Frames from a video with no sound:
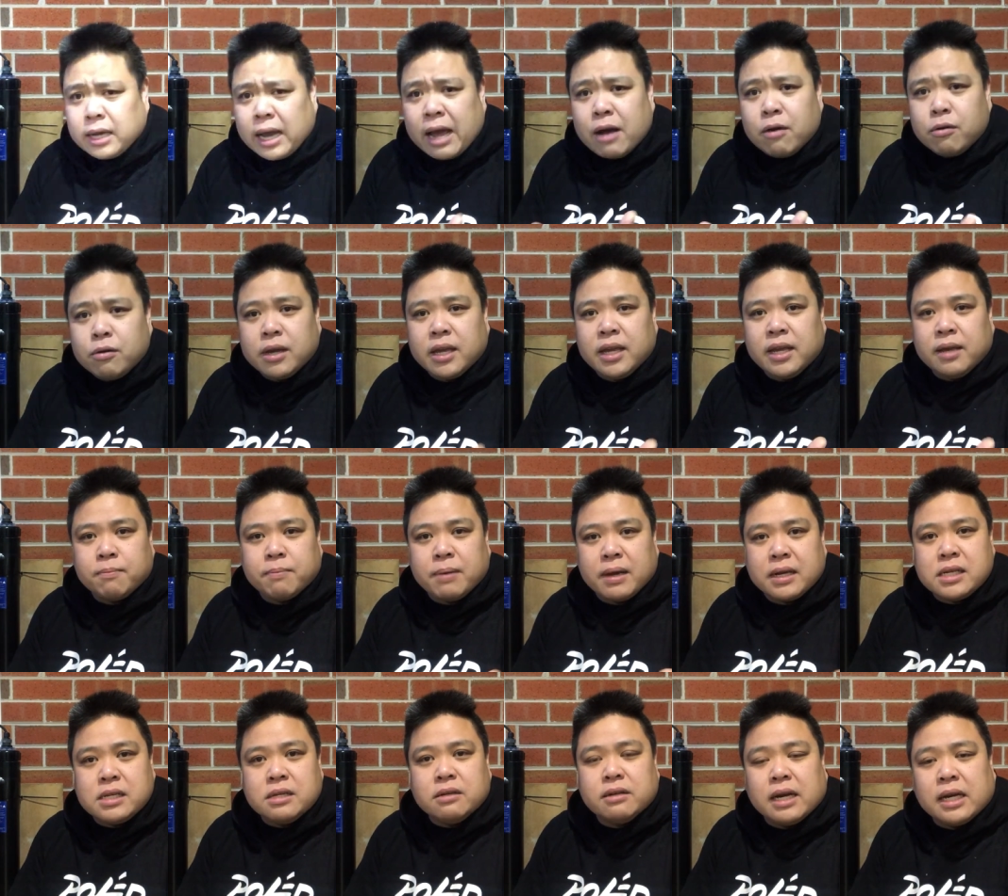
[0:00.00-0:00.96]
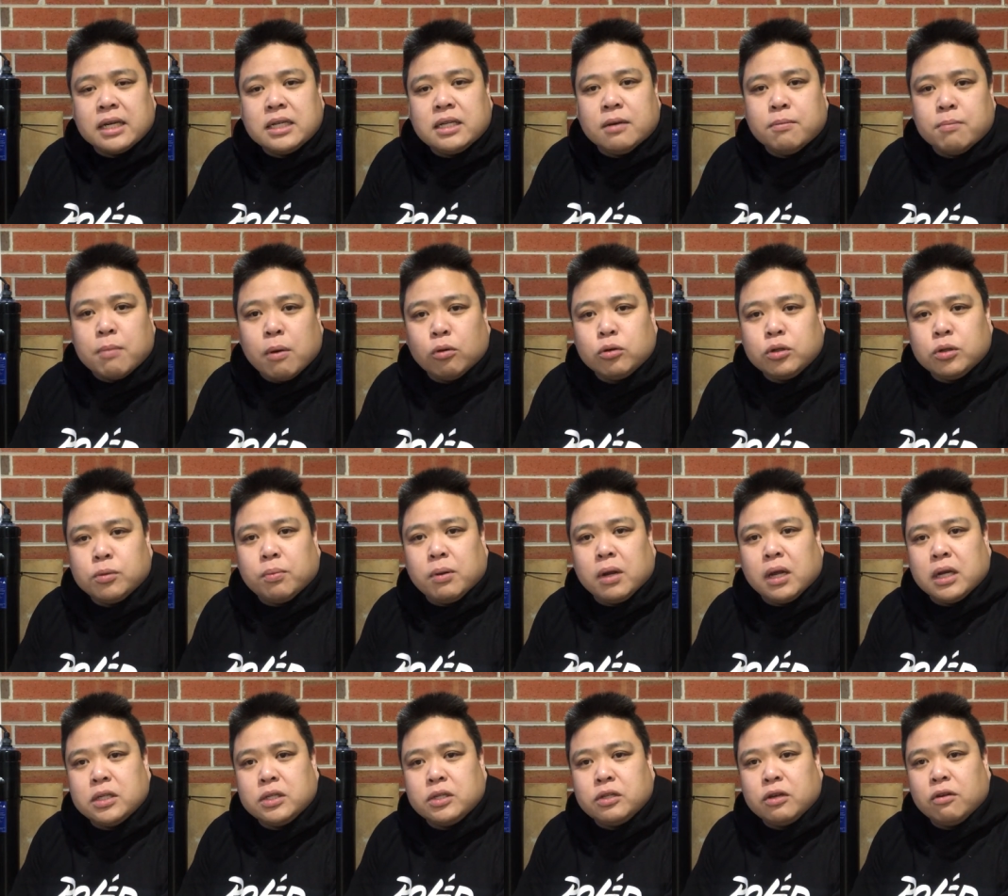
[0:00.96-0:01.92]
algae and bacteria actually
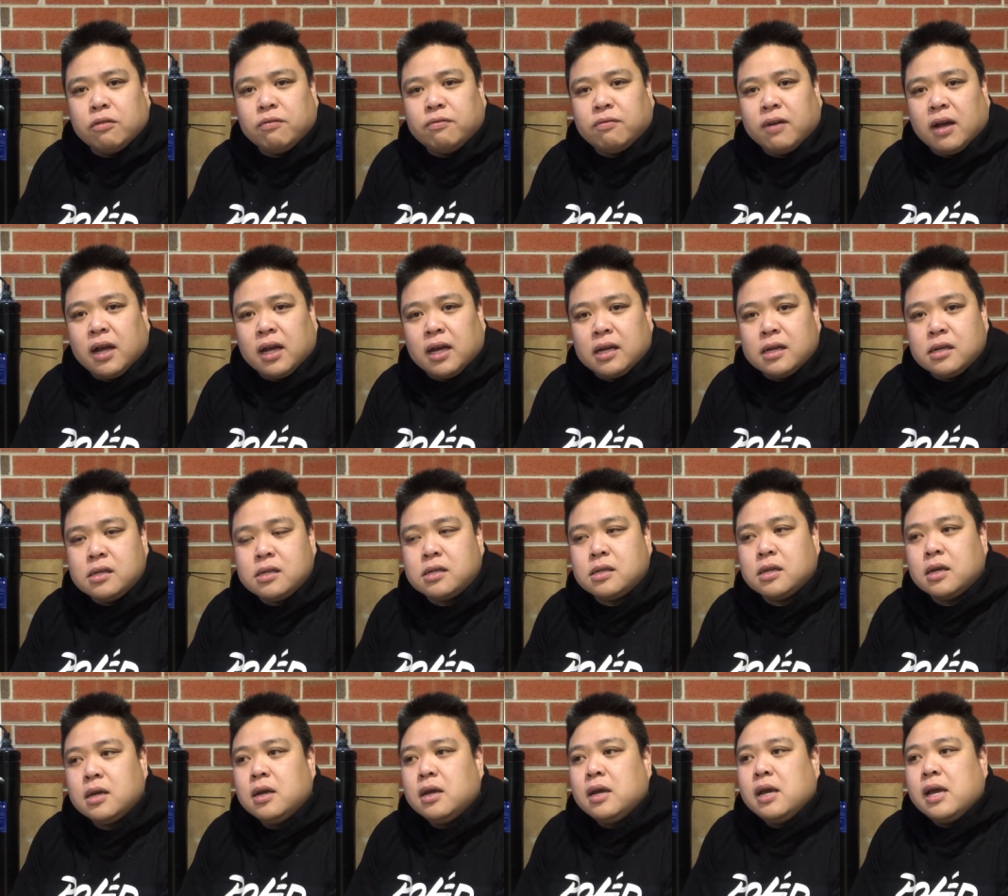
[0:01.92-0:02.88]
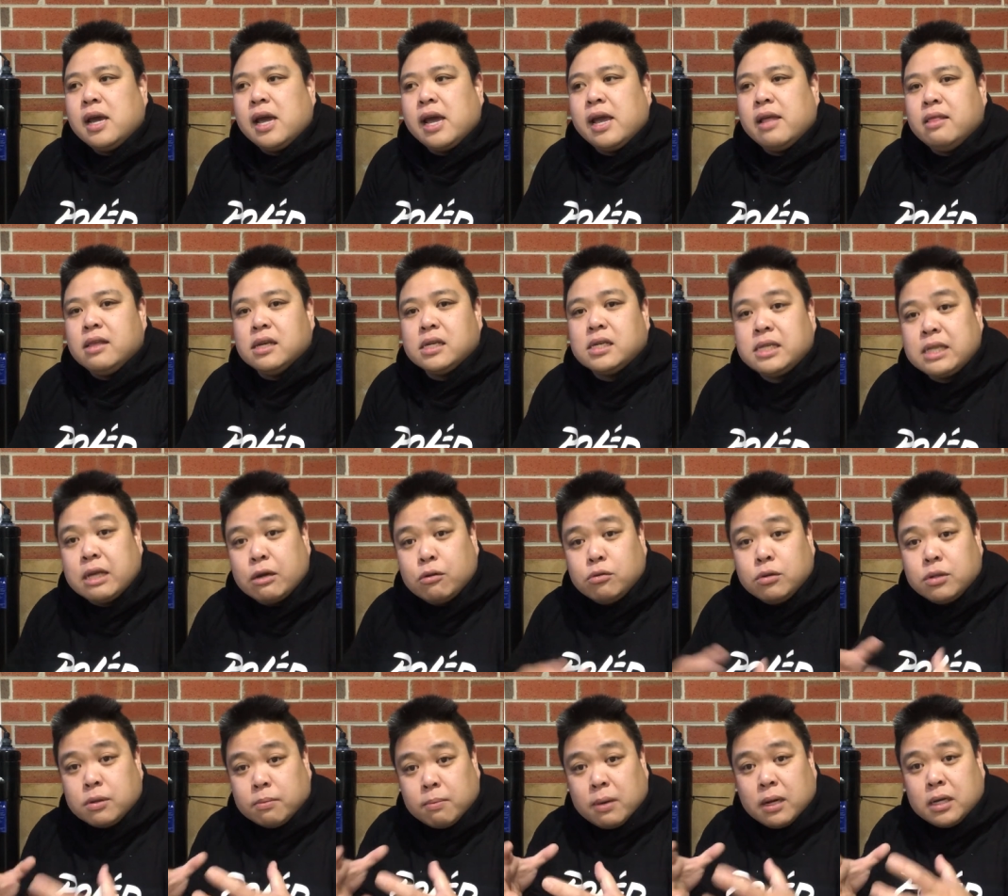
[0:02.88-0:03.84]
multiply so fast and the
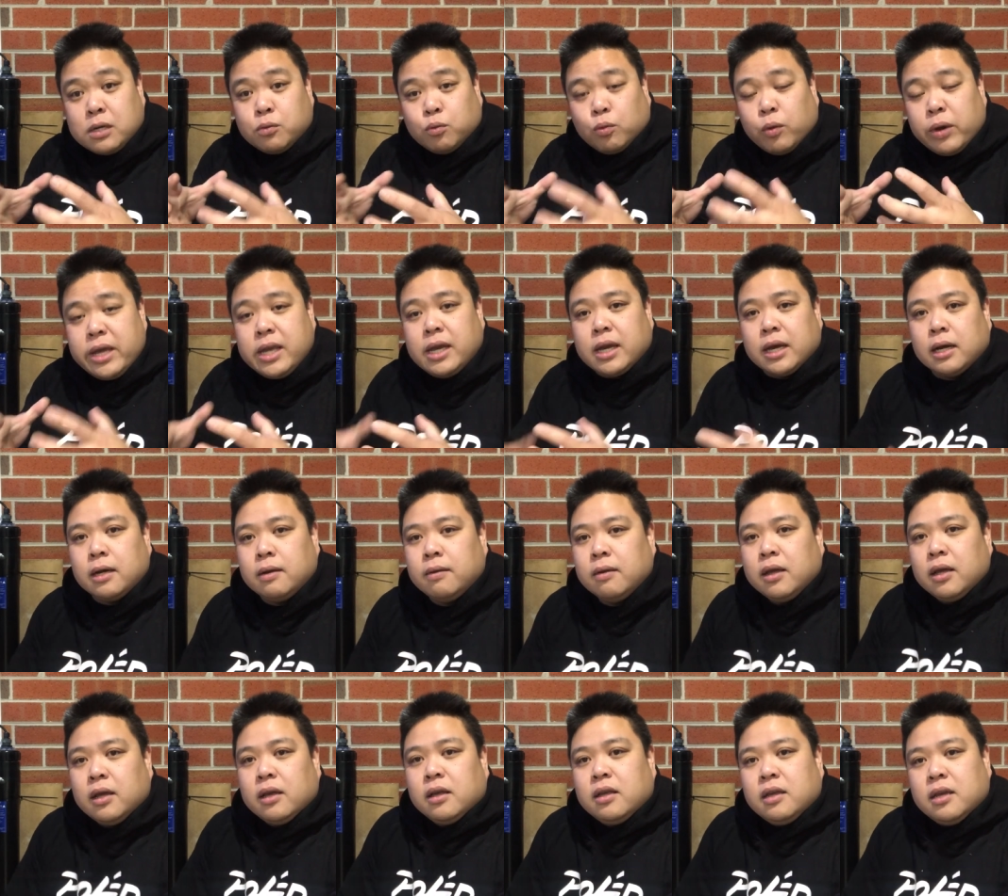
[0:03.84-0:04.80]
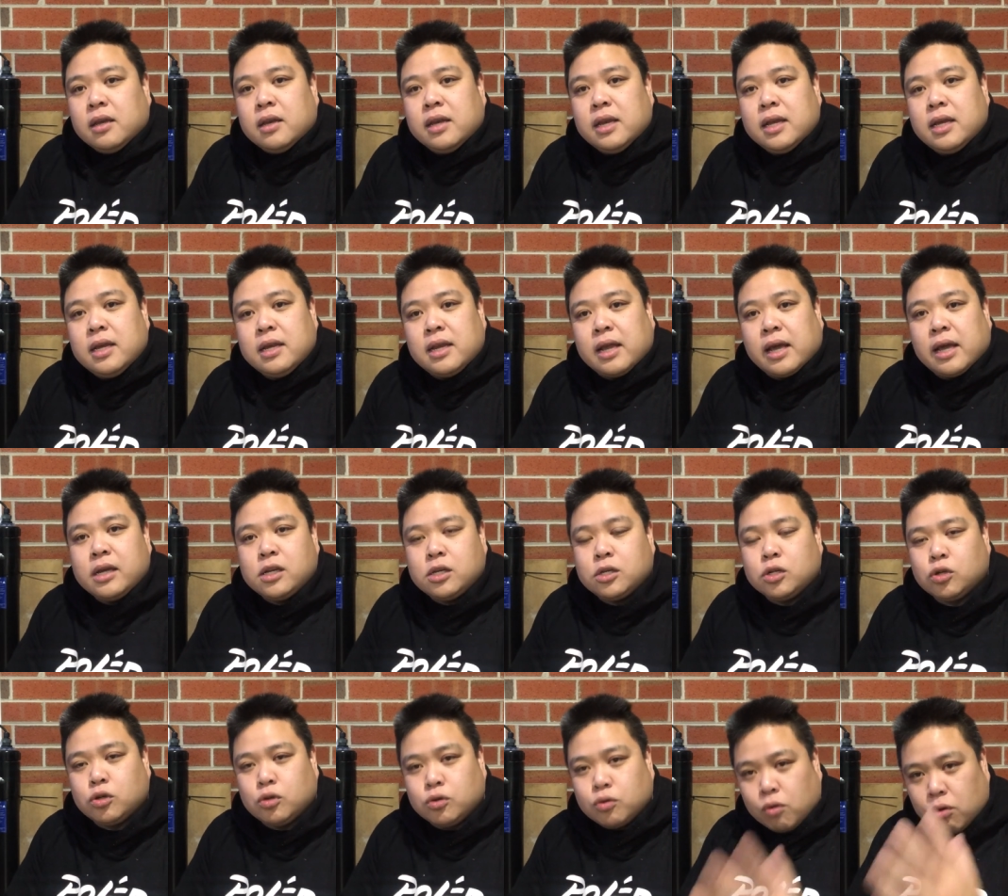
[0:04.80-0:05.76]
cells are much weaker, you need a
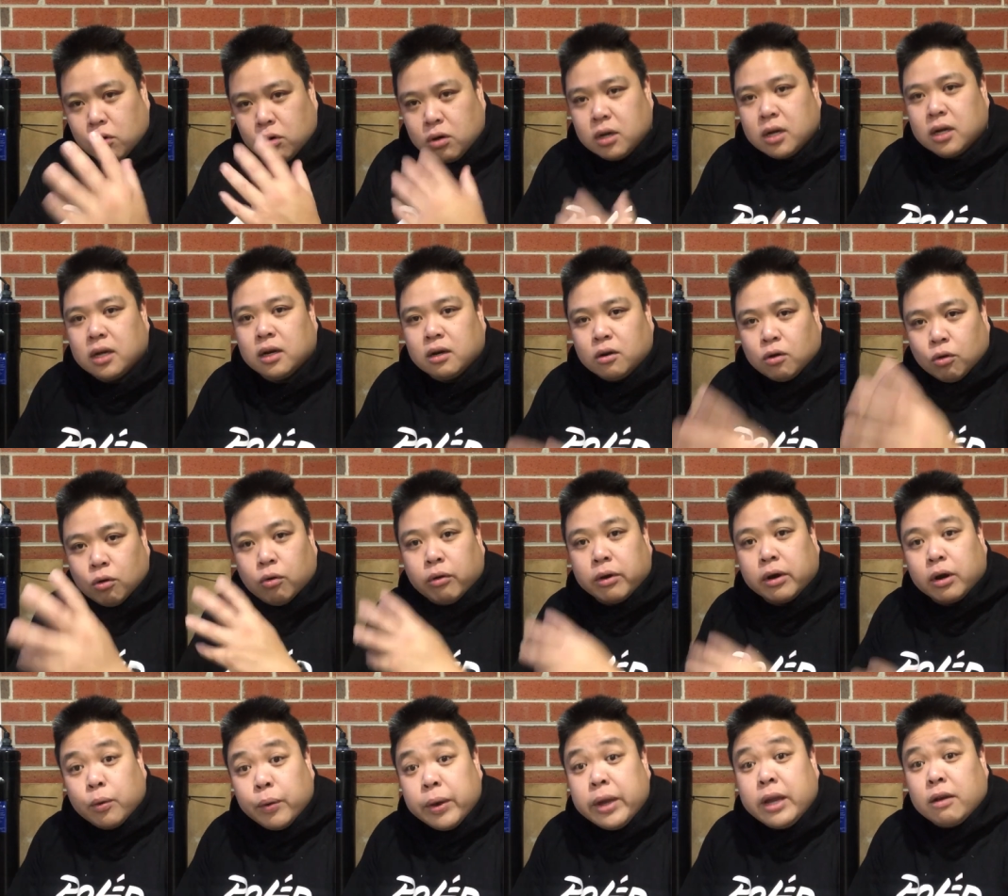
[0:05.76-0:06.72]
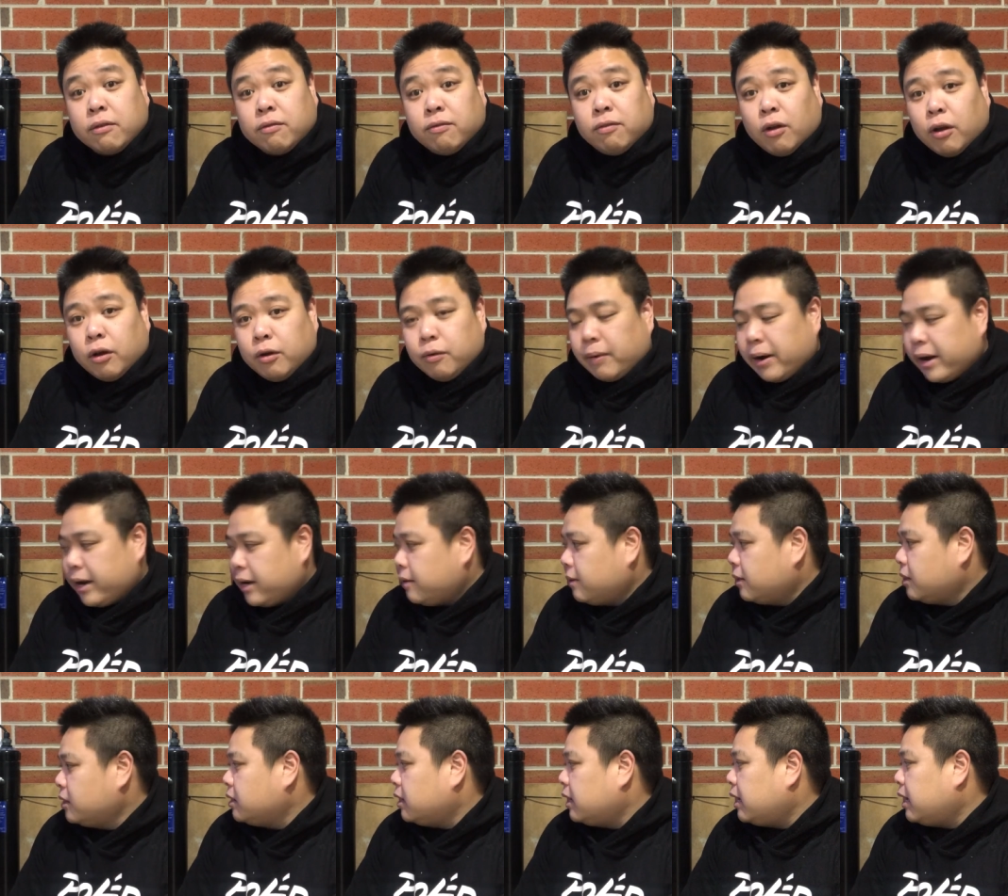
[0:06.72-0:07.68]
stronger or a quicker flow rate.
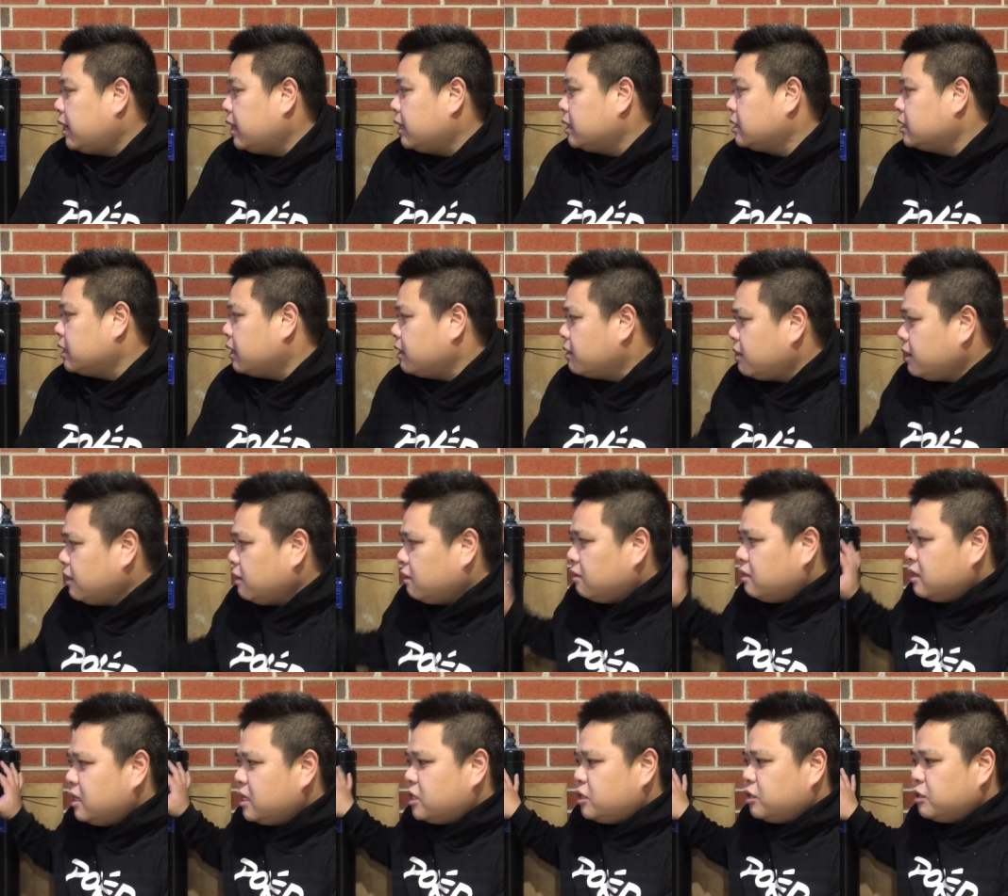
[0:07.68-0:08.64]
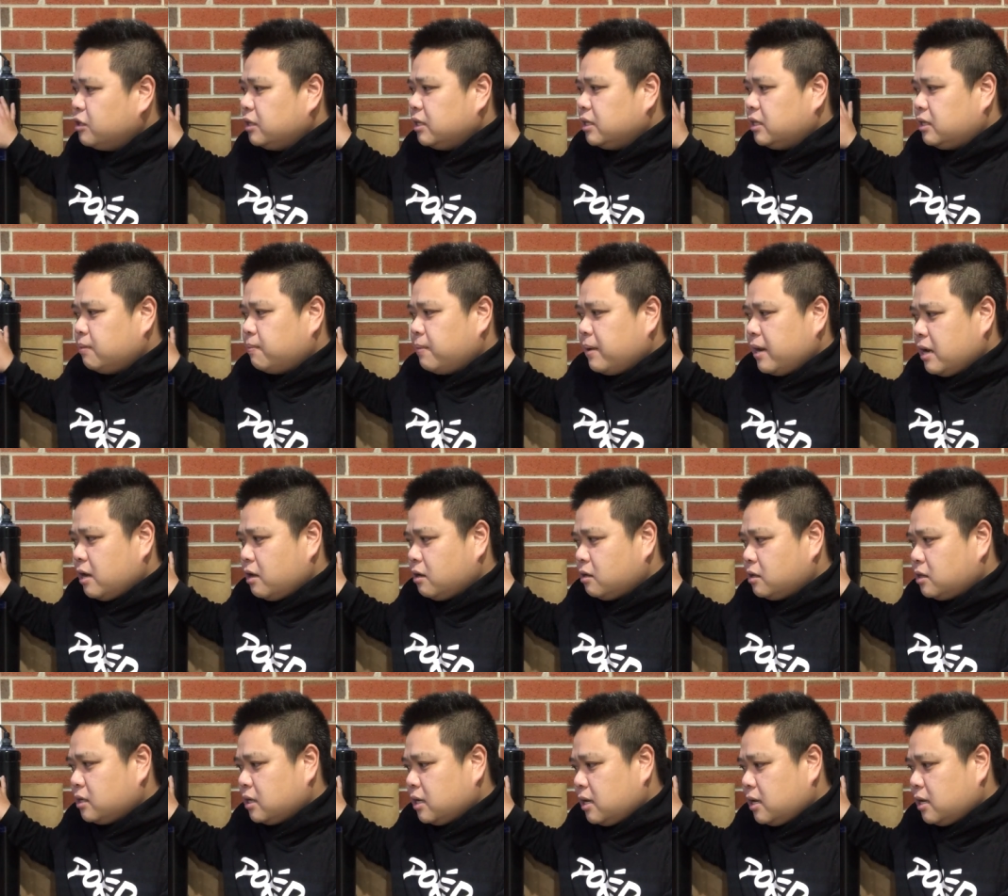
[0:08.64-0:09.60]
So I think on this unit it's
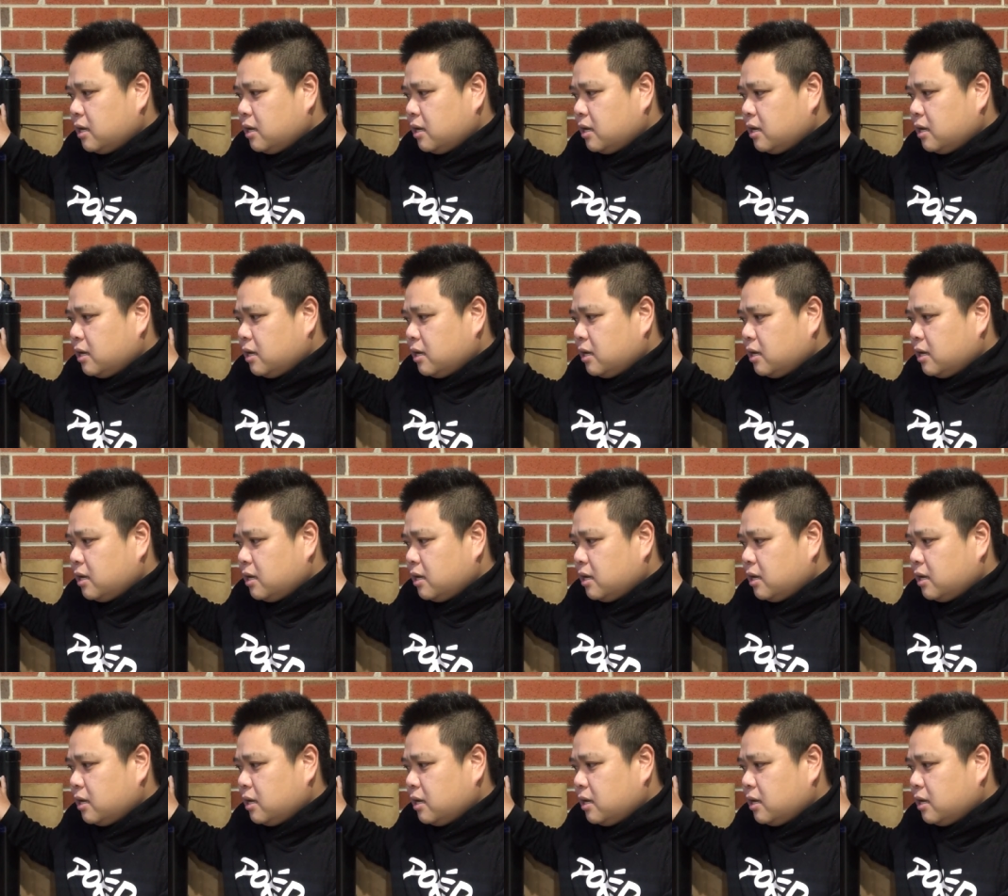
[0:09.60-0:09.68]
about